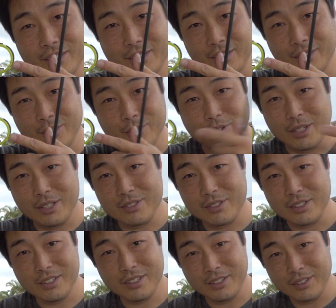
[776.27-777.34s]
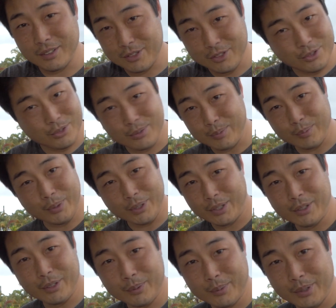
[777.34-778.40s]
nothing fancy, just what I
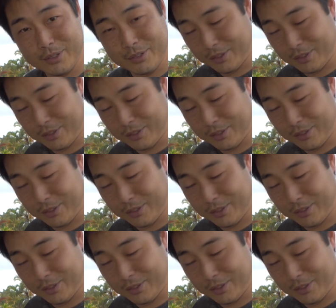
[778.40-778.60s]
hunt with.